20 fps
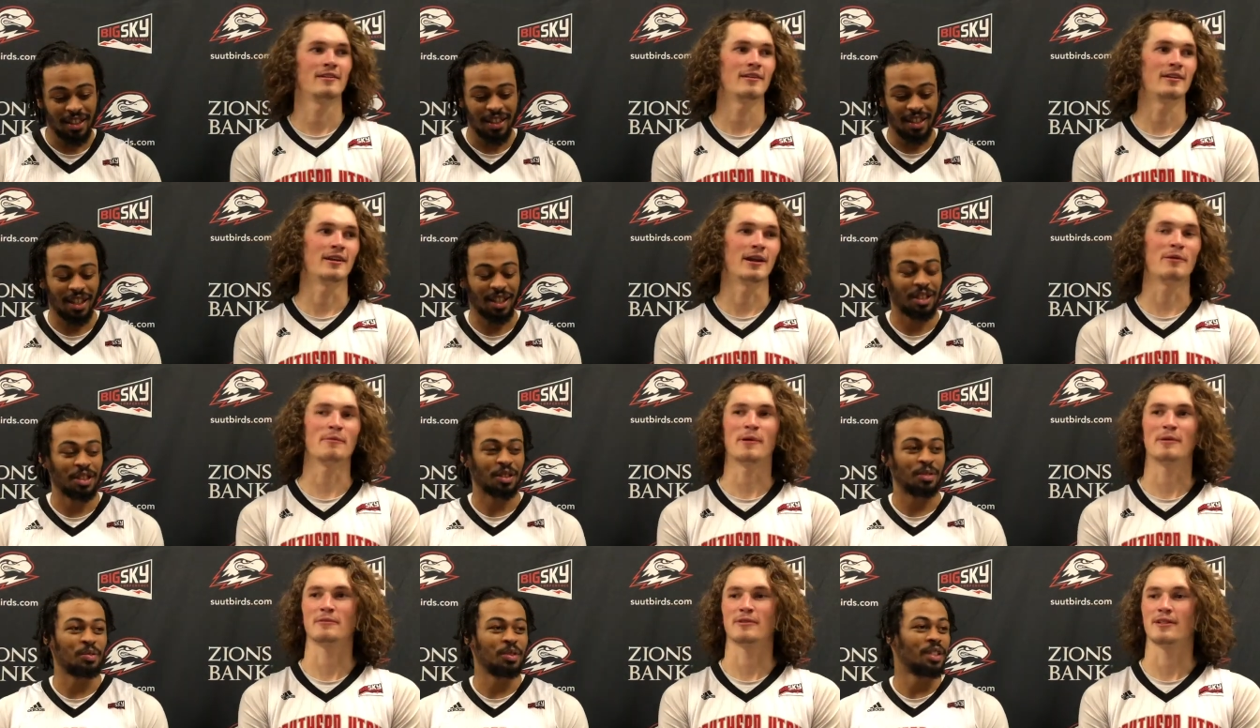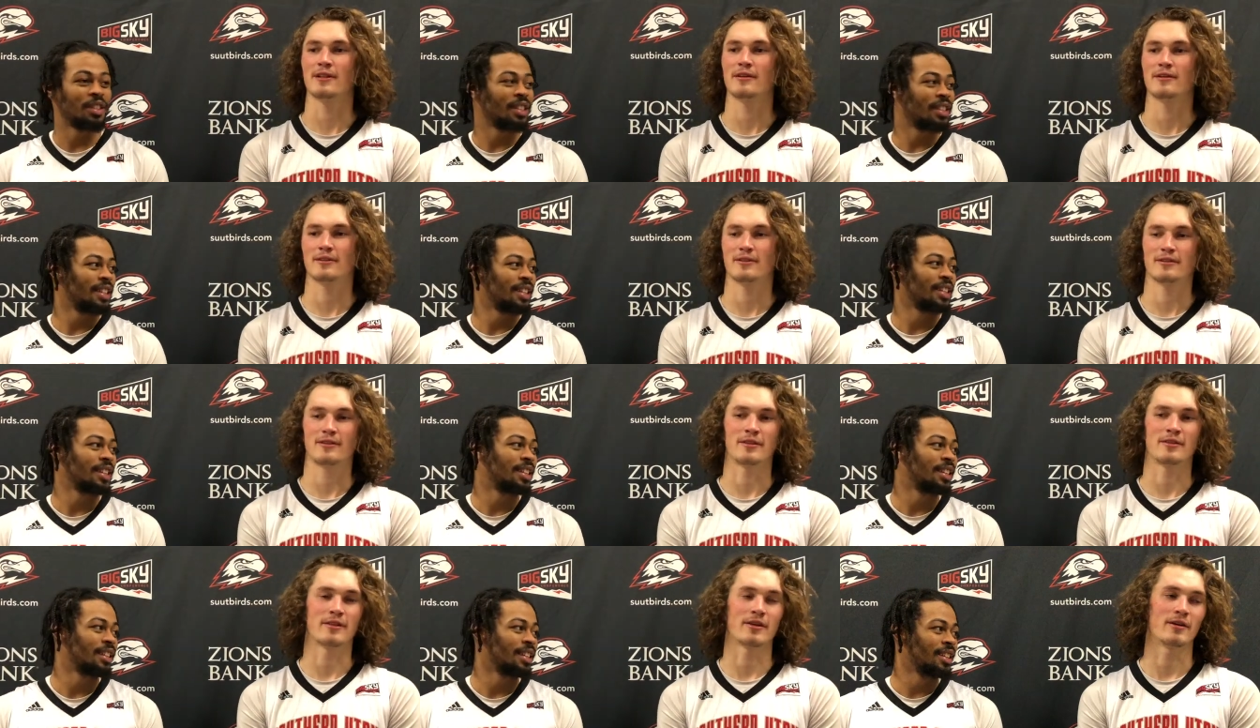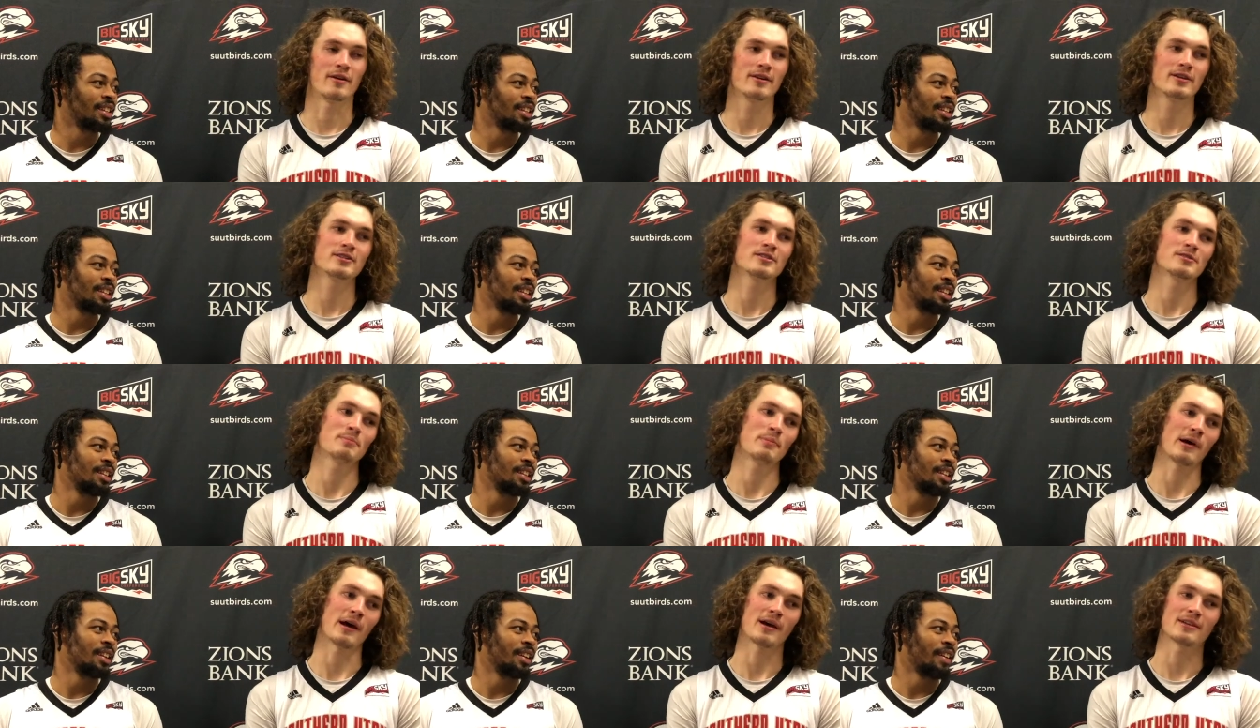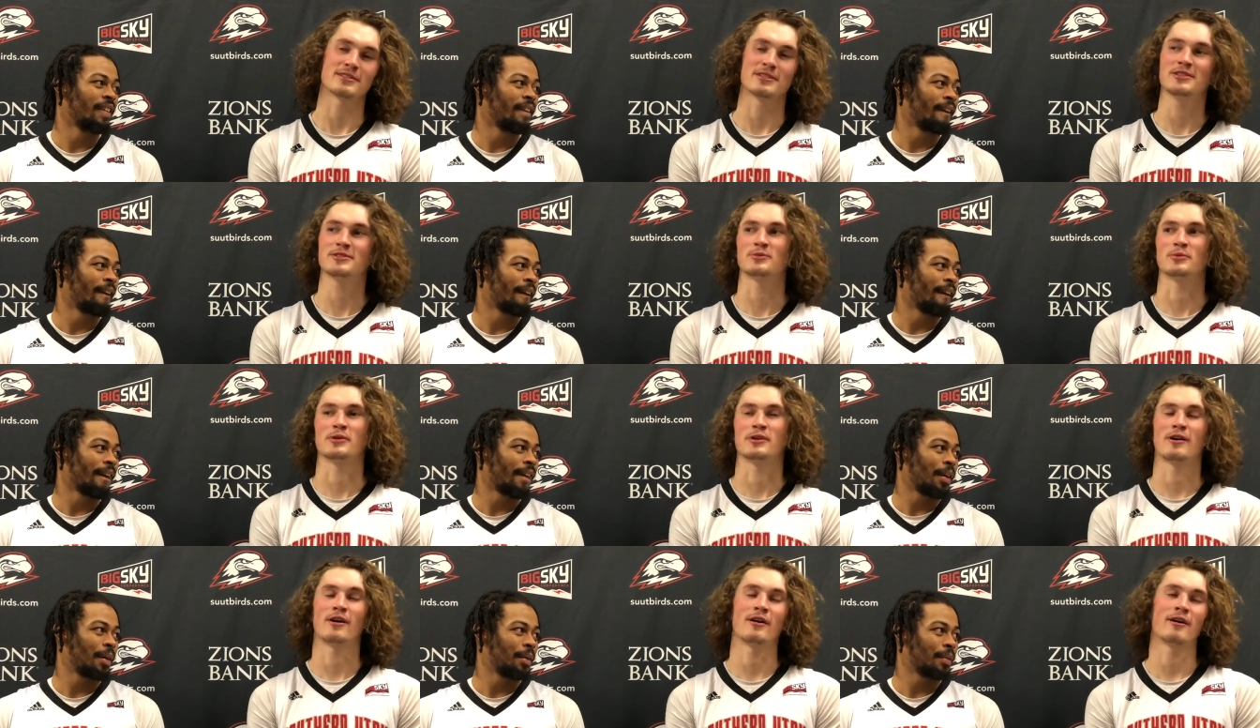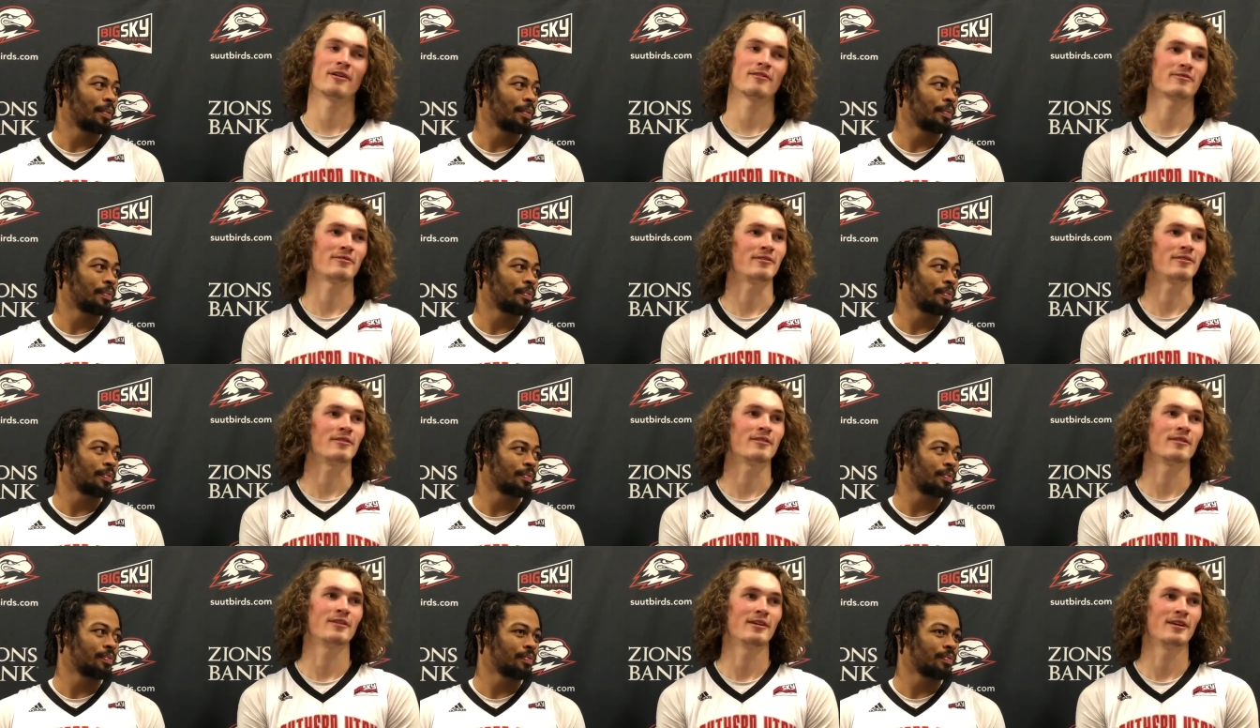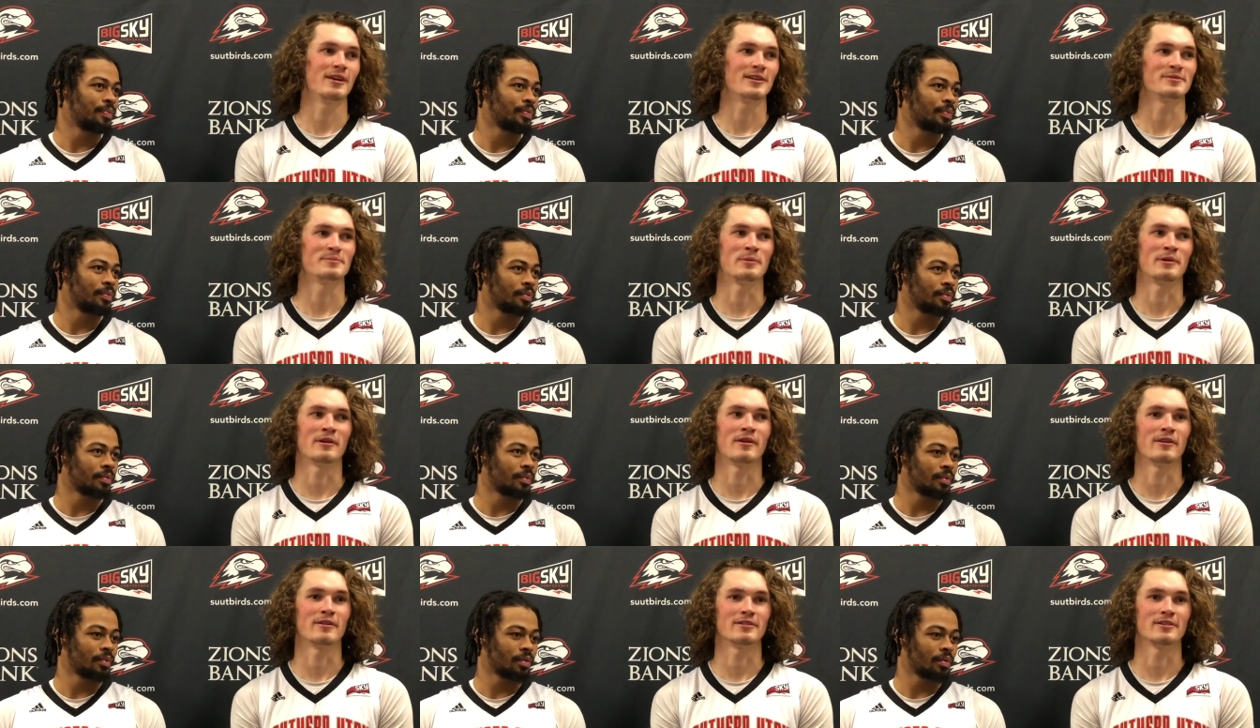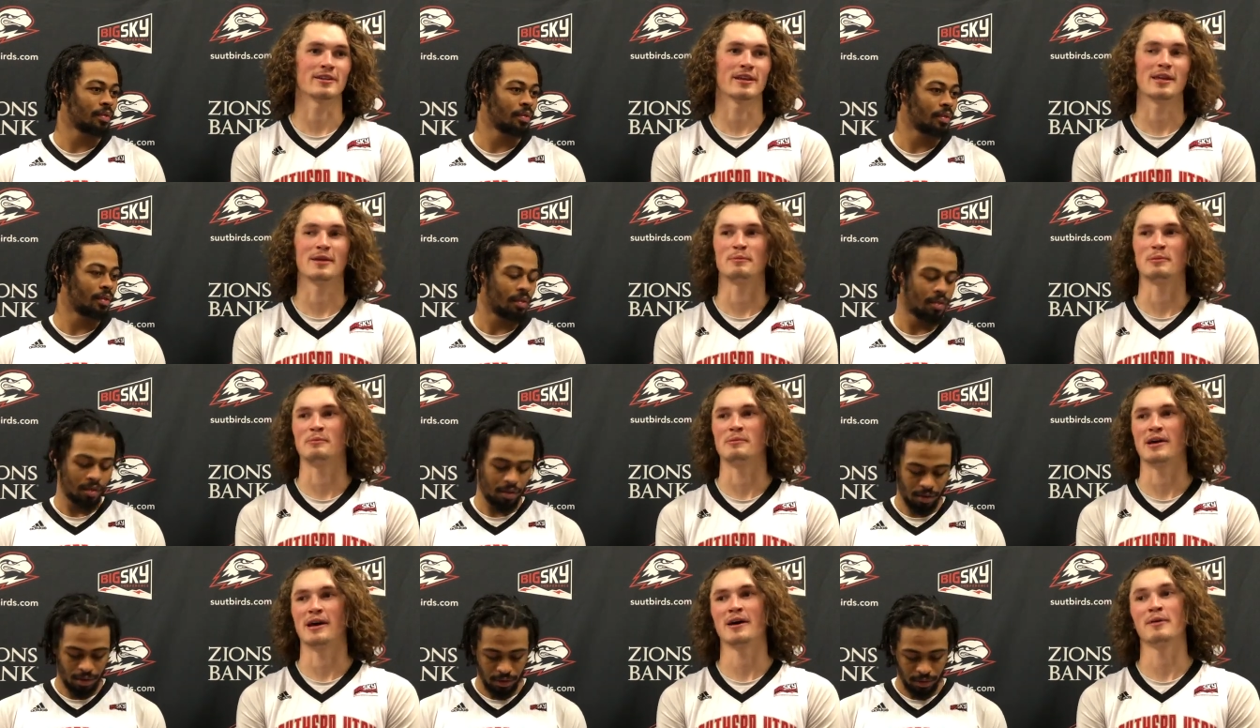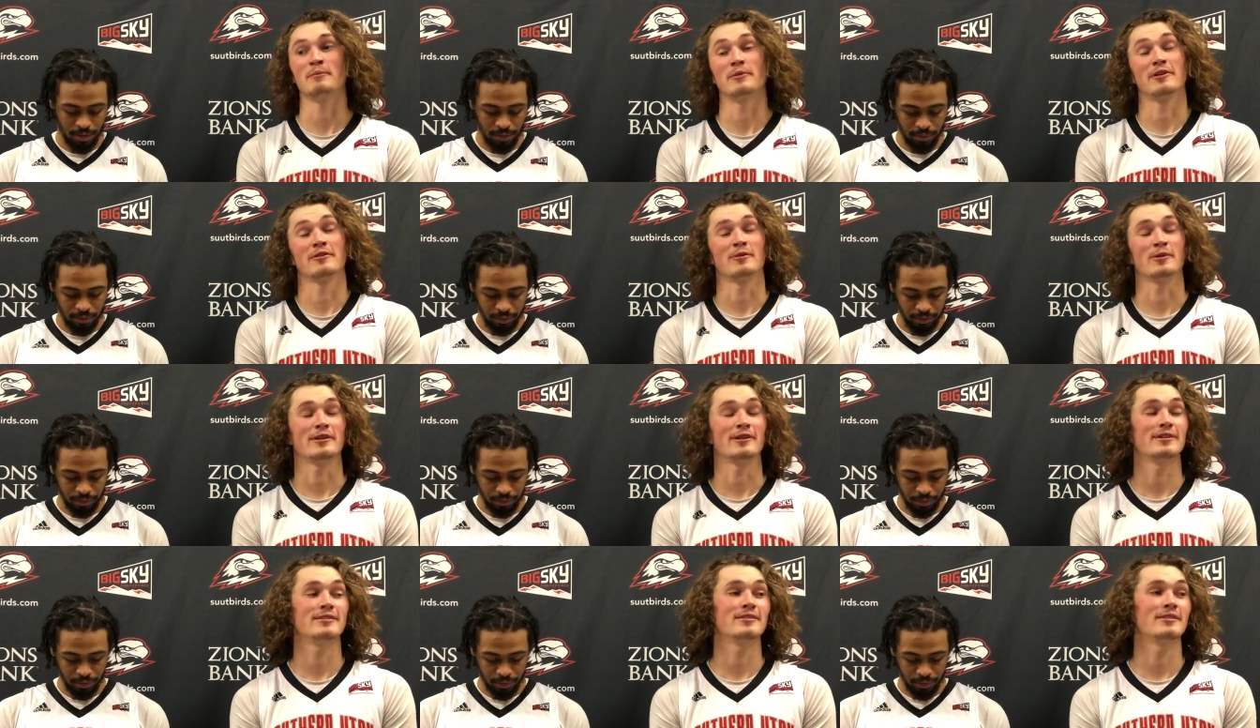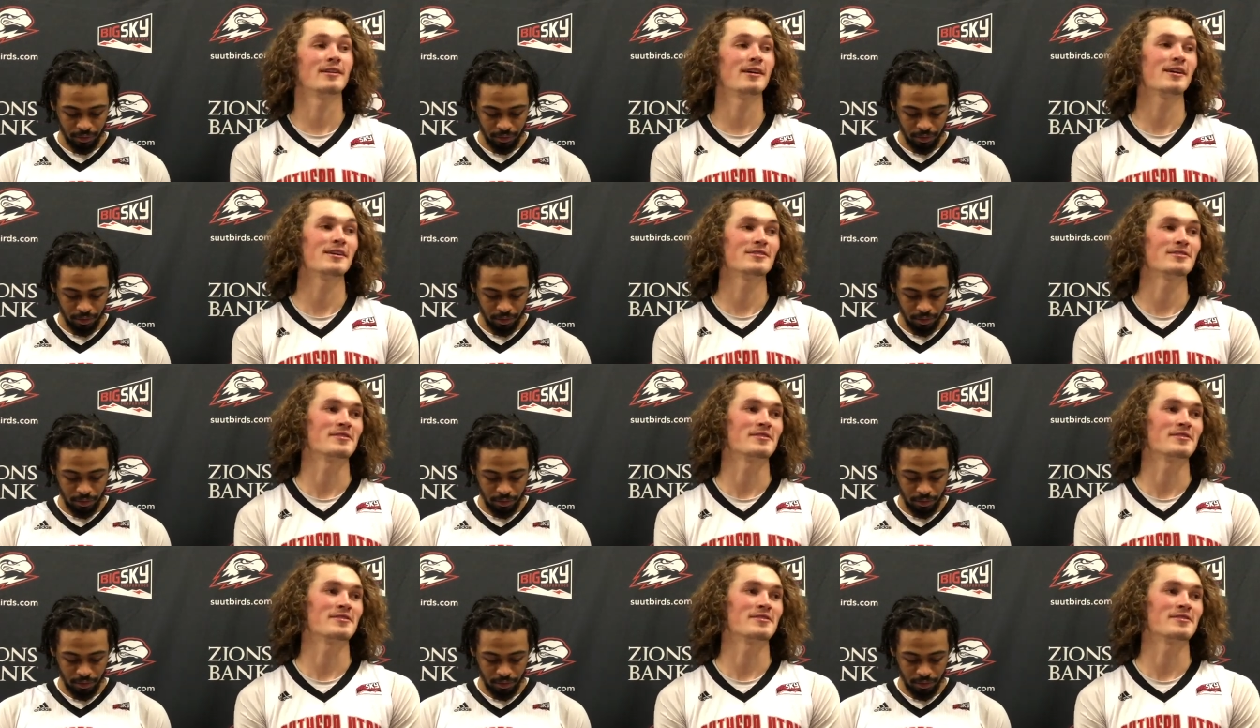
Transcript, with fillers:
Speaker 1: That's I remember when the years pass, he's been off. And yeah. It's been hard to keep him down, but we did today.